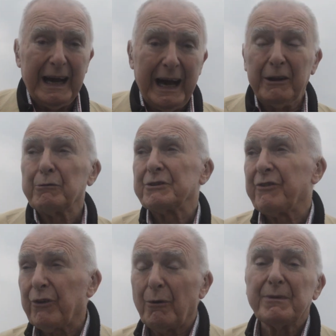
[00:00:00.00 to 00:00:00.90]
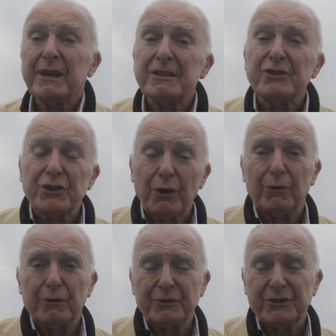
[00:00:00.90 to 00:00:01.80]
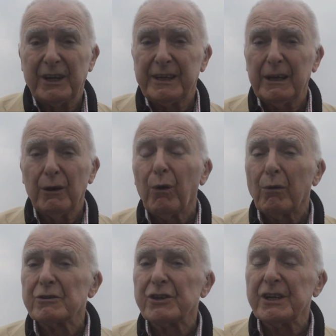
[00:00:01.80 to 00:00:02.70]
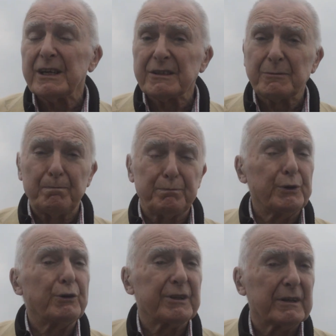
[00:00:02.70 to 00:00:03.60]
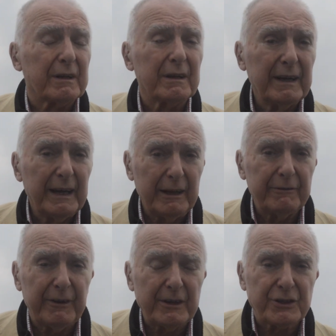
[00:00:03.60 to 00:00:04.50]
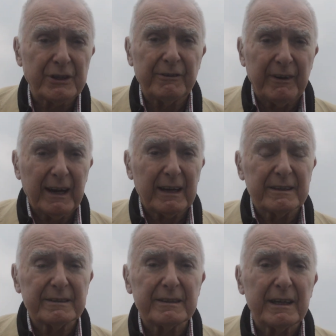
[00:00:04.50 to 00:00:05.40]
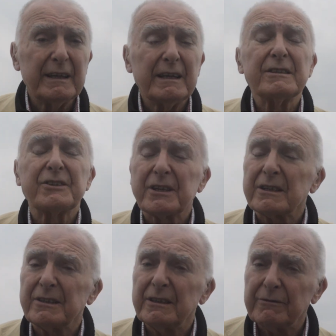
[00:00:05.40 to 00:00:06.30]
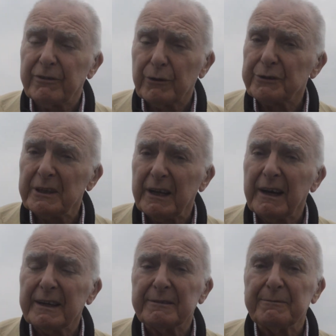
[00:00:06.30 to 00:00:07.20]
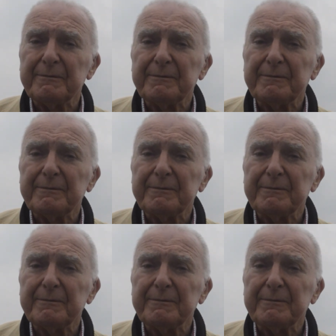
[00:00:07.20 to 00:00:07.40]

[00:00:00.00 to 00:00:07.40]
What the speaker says: and it was from these shores that he launched his brutal invasion of Ireland in 1649.